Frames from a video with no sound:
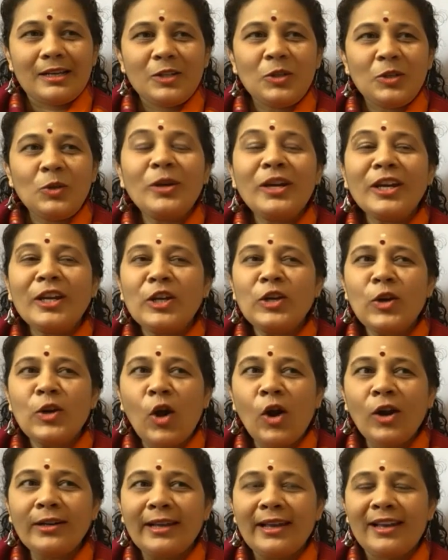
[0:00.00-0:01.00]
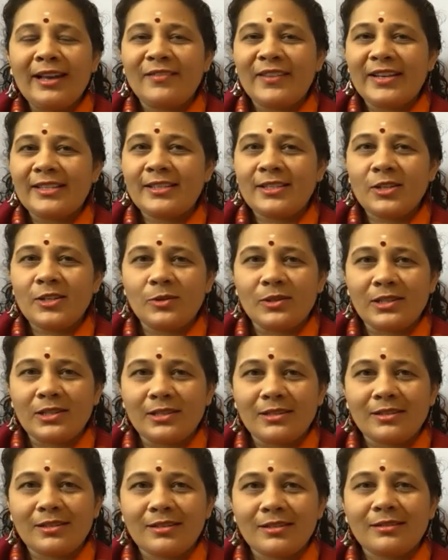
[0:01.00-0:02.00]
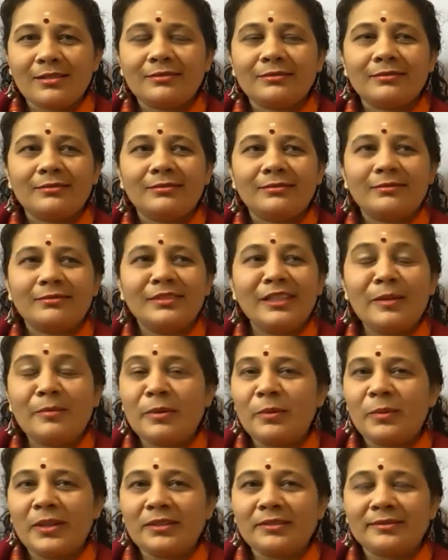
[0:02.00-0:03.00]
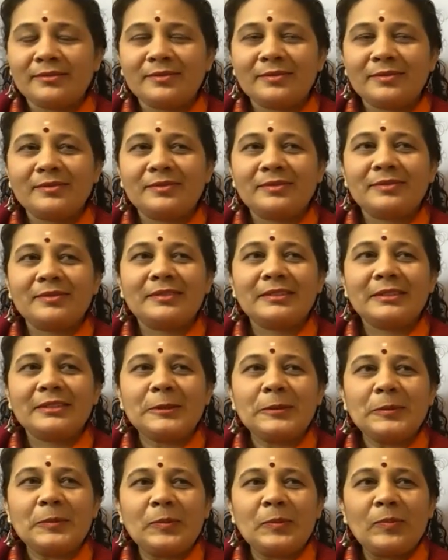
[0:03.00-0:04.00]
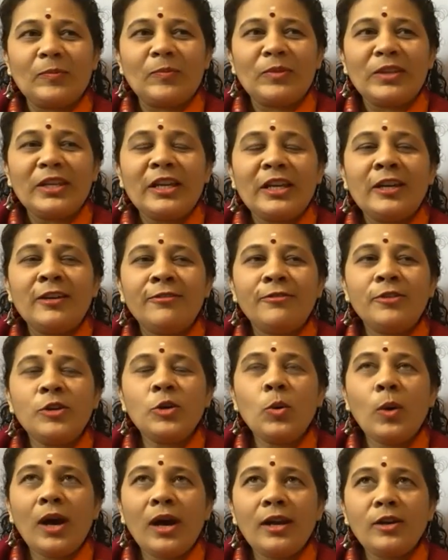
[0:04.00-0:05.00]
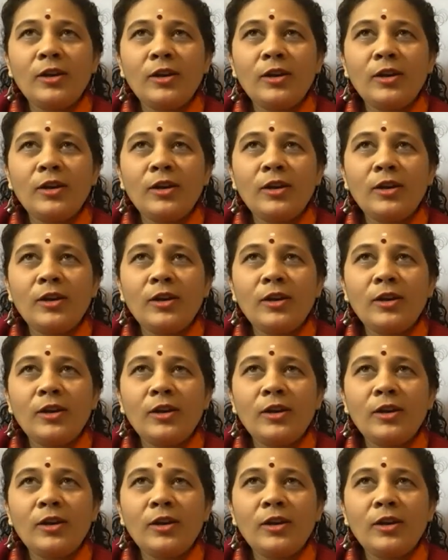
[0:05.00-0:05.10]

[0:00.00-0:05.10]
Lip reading: you cannot have excuses. Number 1. If you are